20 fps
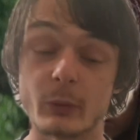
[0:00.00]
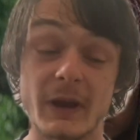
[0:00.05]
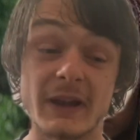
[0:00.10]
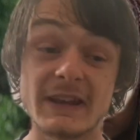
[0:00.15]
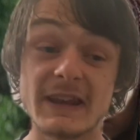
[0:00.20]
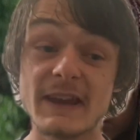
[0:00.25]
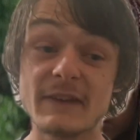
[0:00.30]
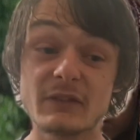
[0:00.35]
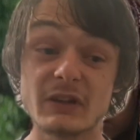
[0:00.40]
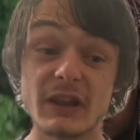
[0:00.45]

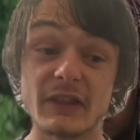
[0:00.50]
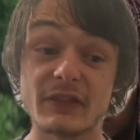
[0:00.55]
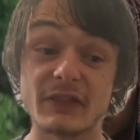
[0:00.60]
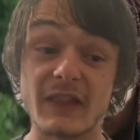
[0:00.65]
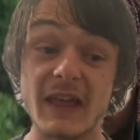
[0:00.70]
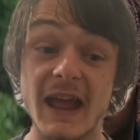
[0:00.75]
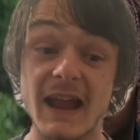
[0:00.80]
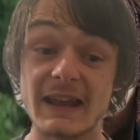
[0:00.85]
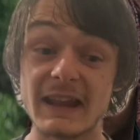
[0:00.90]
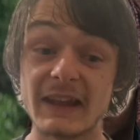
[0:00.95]
And even at
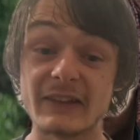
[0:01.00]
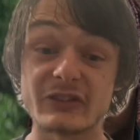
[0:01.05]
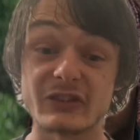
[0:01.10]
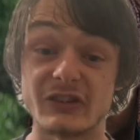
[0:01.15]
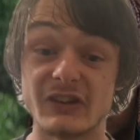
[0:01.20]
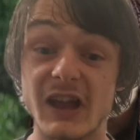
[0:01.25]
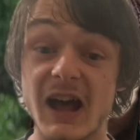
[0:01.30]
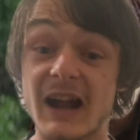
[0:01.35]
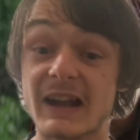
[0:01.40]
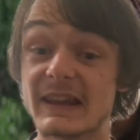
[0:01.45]
that, it's
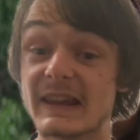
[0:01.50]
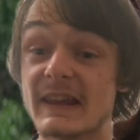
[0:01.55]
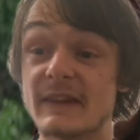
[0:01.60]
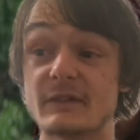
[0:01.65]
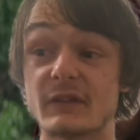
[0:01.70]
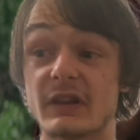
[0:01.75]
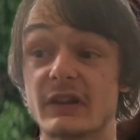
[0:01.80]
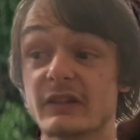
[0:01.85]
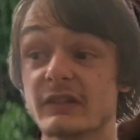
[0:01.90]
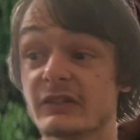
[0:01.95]
not
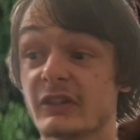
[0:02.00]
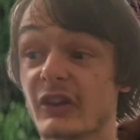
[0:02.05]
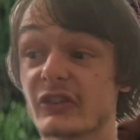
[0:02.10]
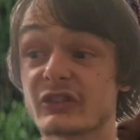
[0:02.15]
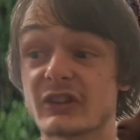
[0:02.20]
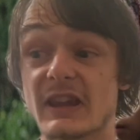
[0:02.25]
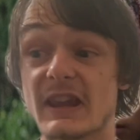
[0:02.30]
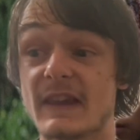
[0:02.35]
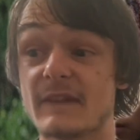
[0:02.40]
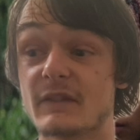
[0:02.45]
even,
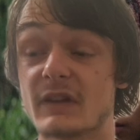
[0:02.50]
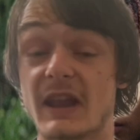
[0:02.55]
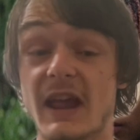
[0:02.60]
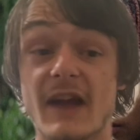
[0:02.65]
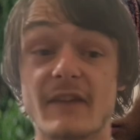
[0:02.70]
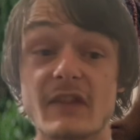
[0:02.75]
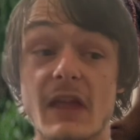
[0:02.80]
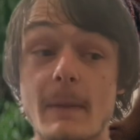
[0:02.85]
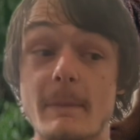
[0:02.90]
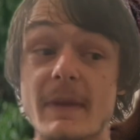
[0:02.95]
doesn't even
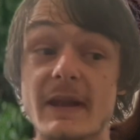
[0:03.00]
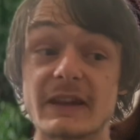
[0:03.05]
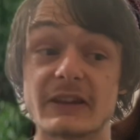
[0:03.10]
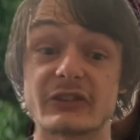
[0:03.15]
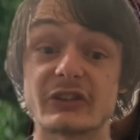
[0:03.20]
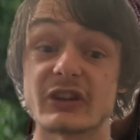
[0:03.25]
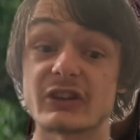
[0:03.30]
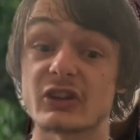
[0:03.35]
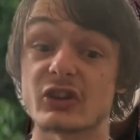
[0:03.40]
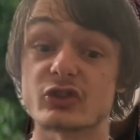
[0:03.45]
have that many
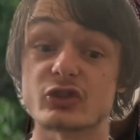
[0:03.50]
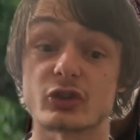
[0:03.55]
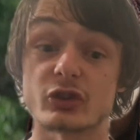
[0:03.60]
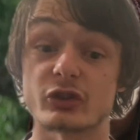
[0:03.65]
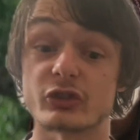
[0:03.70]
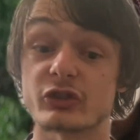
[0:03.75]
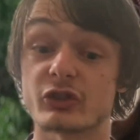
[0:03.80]
signatures.